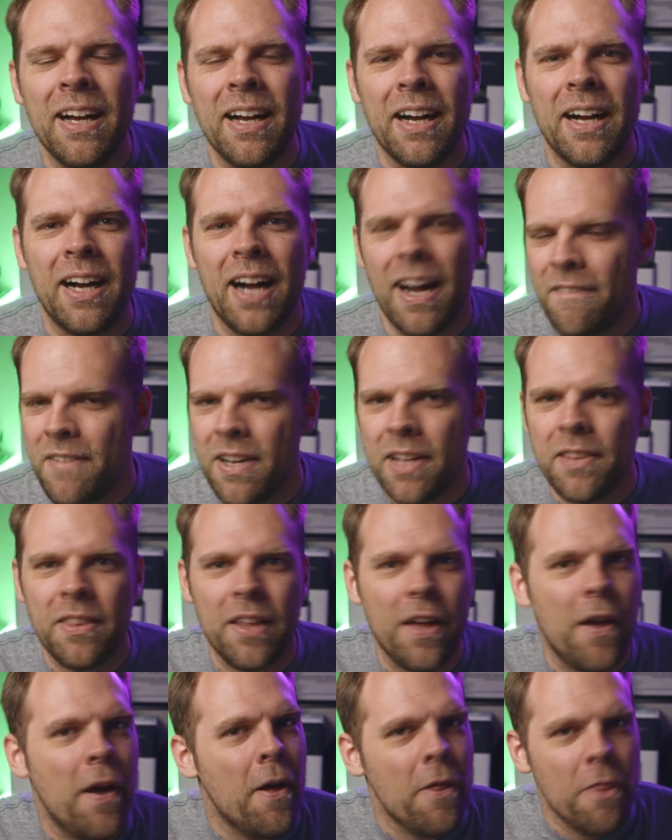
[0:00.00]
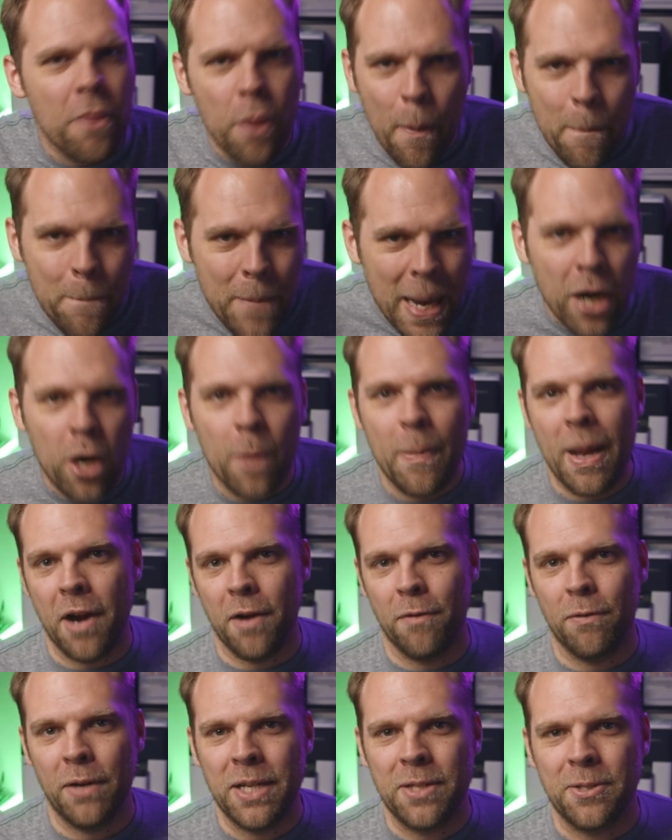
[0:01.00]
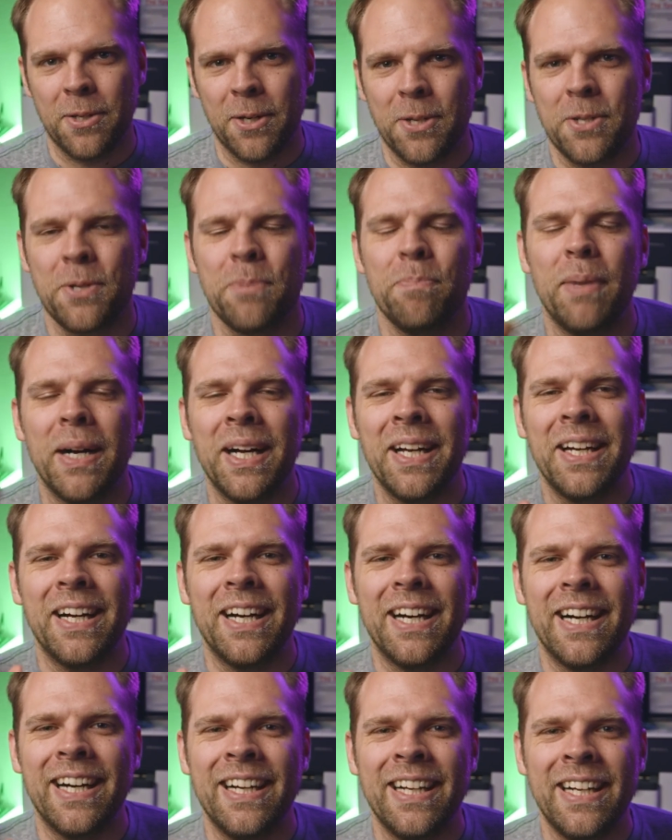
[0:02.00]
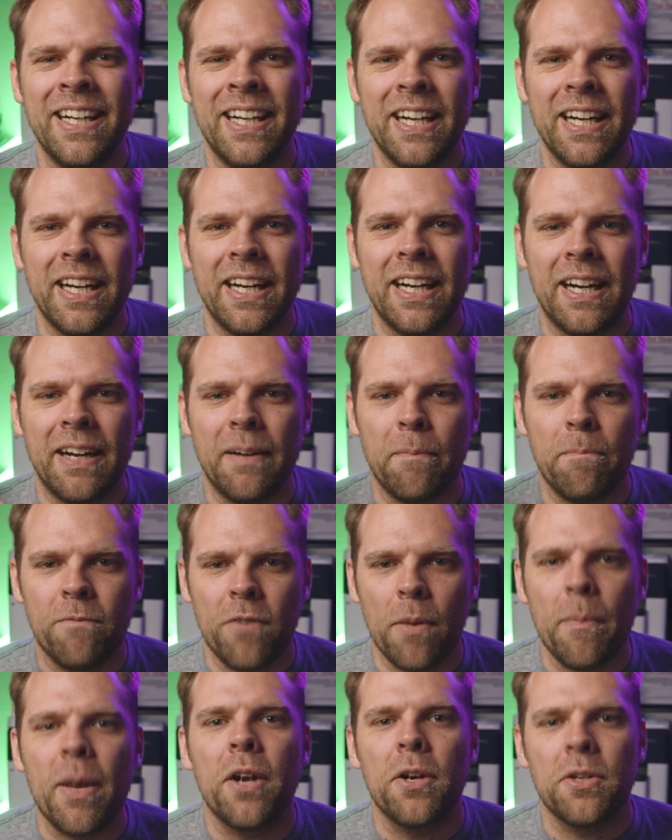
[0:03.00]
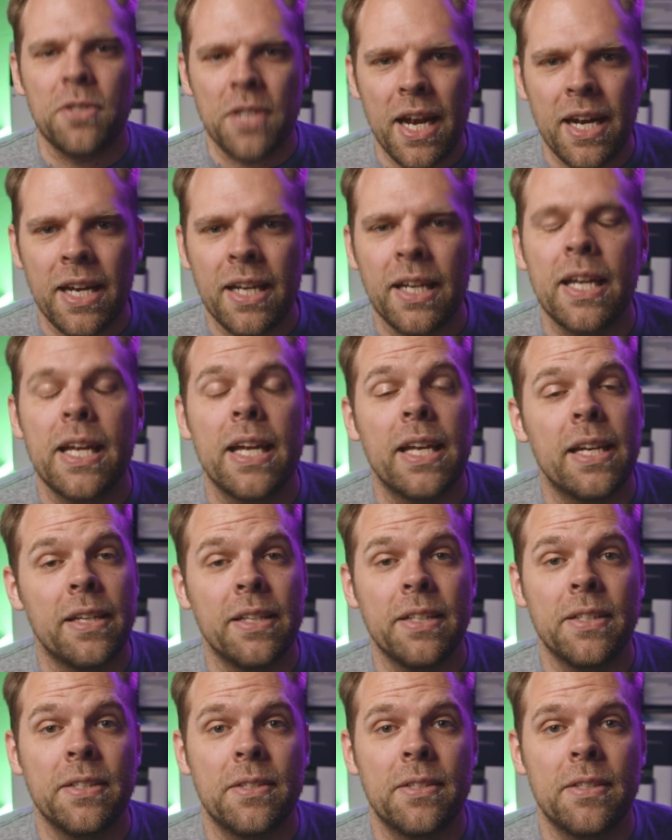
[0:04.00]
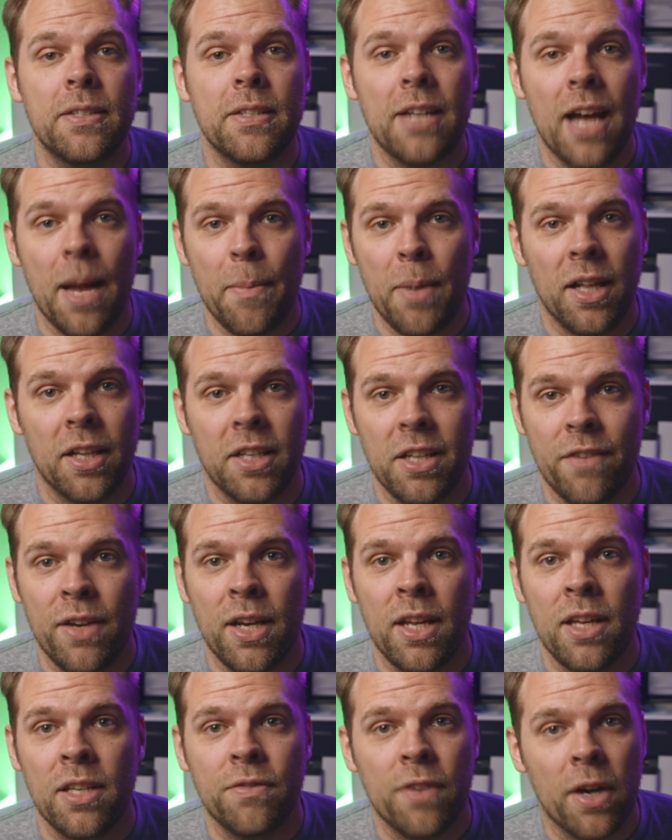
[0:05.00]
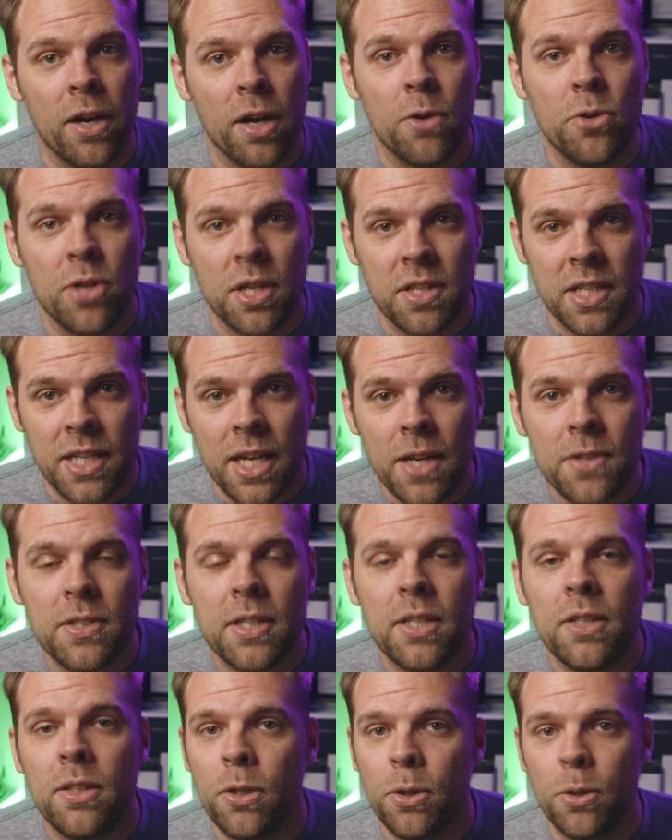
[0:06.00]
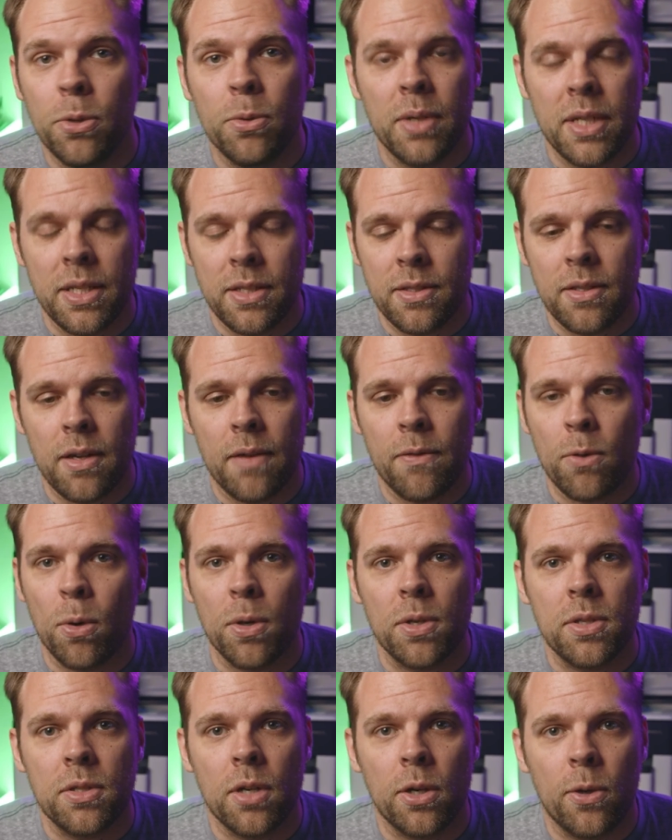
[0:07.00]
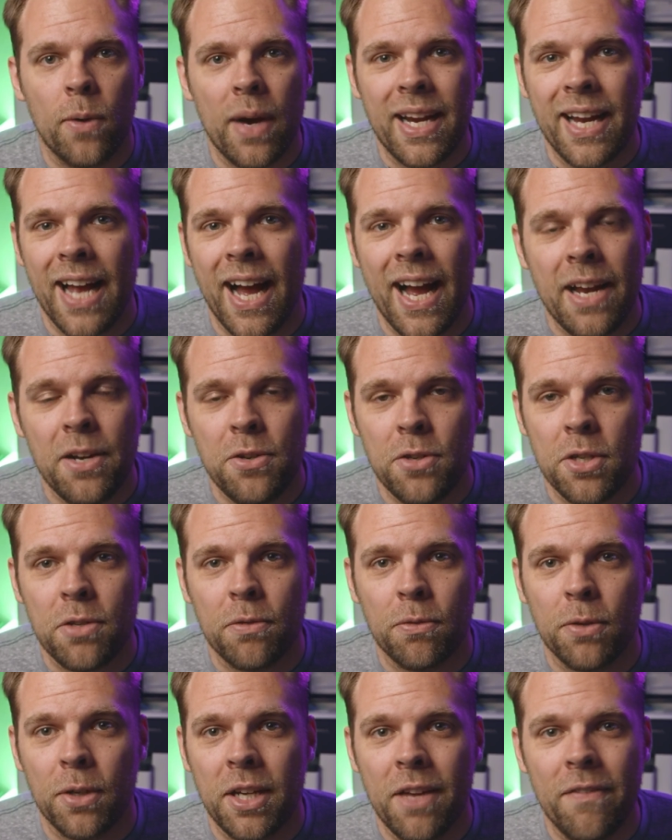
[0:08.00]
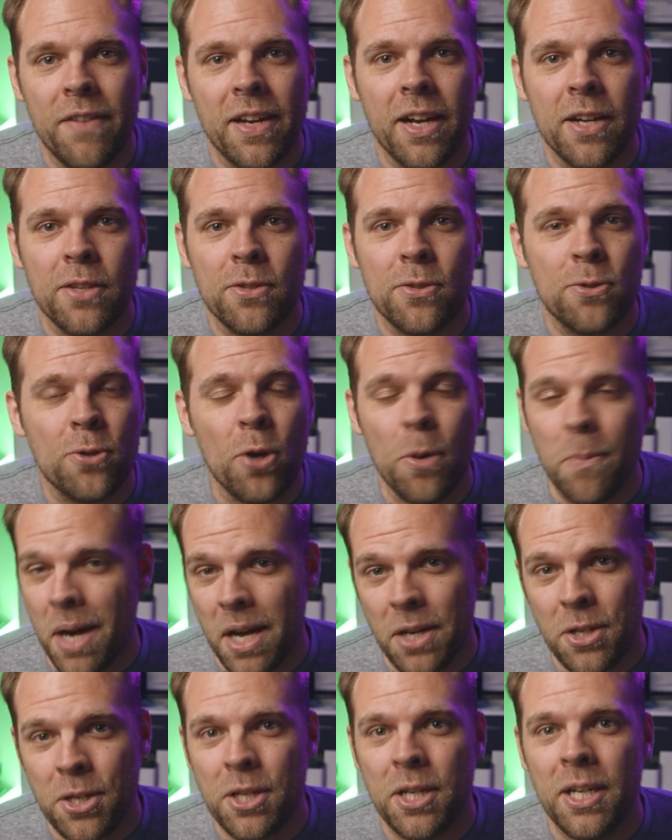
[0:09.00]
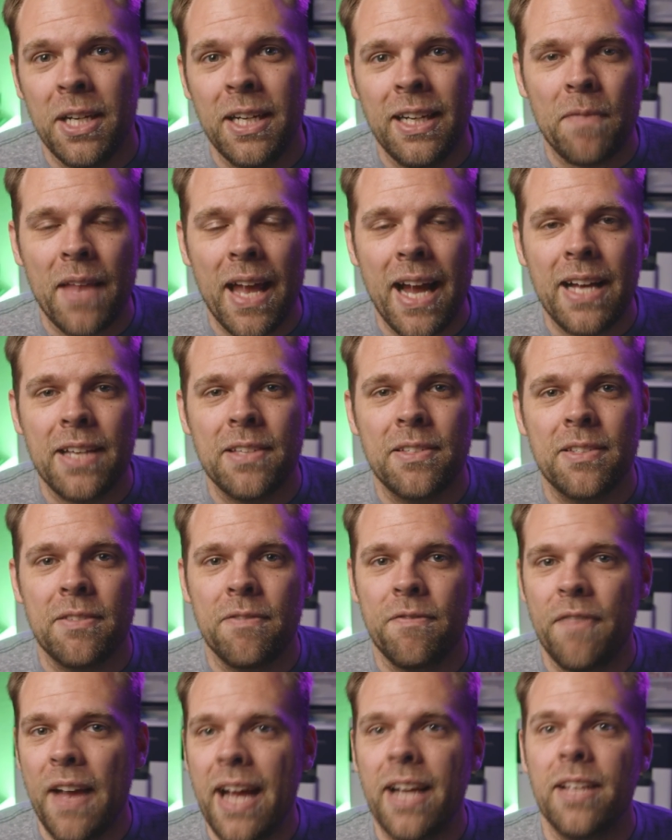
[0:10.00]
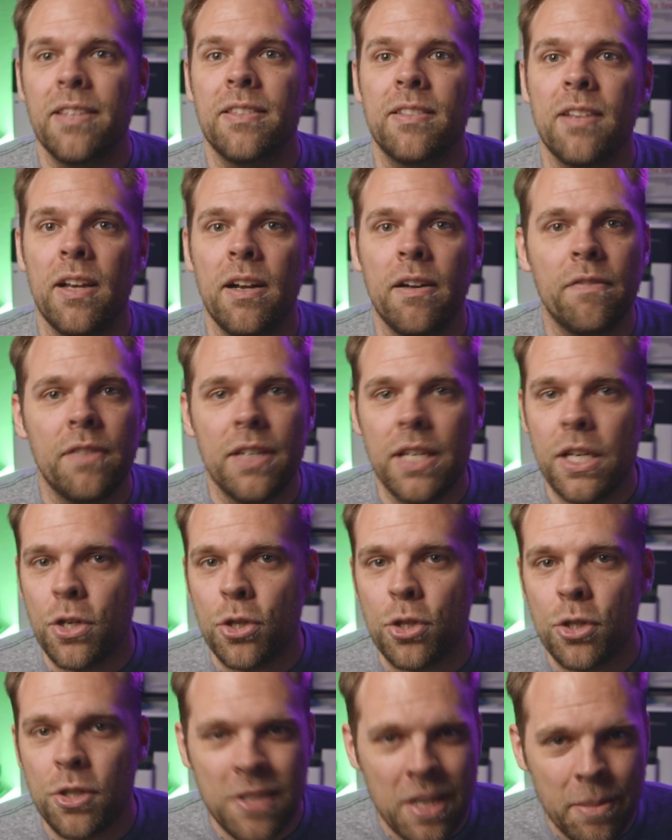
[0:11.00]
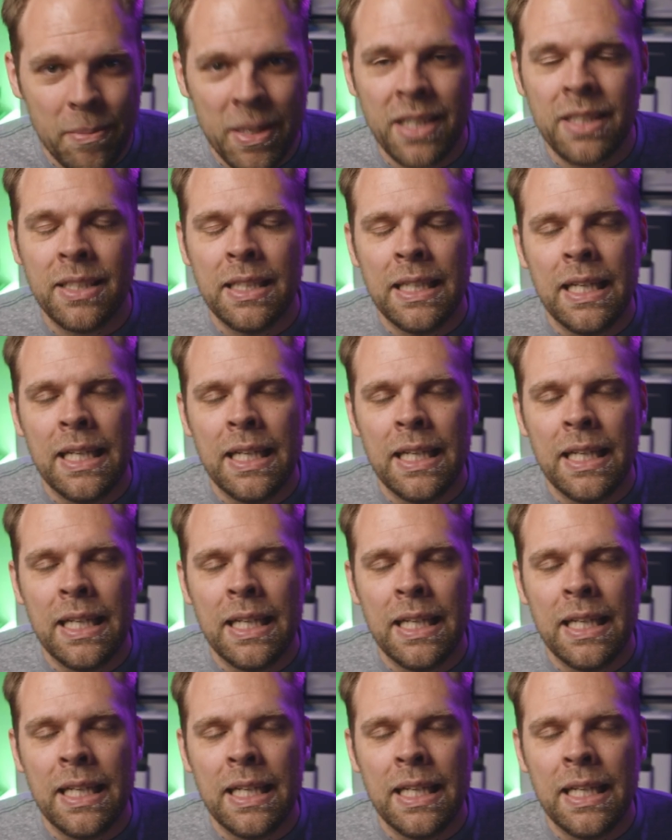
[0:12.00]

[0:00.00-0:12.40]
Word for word: Uh, I've done the, the, bare amount of research, but uh, uh, from my understanding, it is Diabolic DVD's very own Jesse Nelson, who is of course a great guy, just for giving us so much as fans of niche cinema.